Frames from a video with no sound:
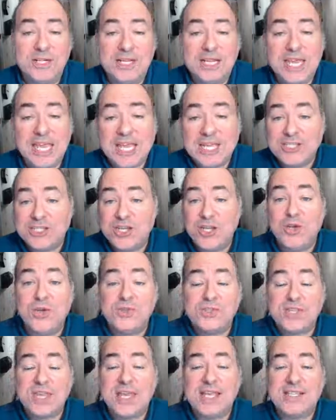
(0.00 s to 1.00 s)
is use
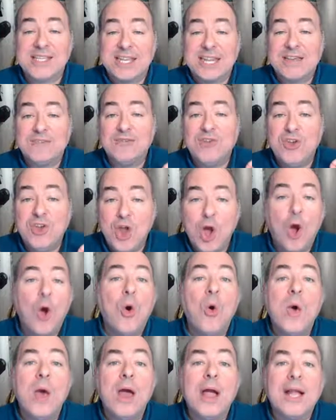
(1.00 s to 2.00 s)
things that have
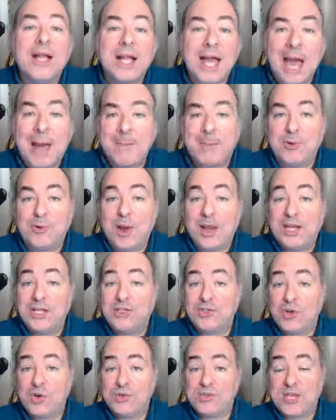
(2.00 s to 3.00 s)
no copyright
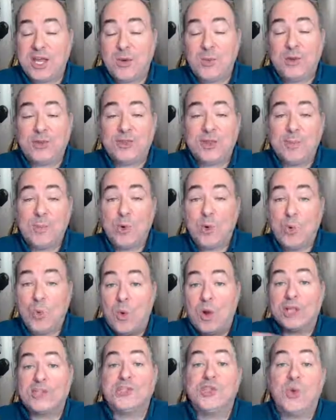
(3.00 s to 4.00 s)
associated with them
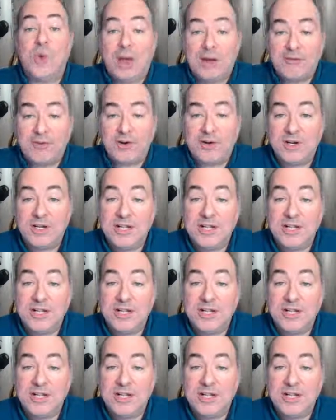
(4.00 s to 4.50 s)
whatsoever.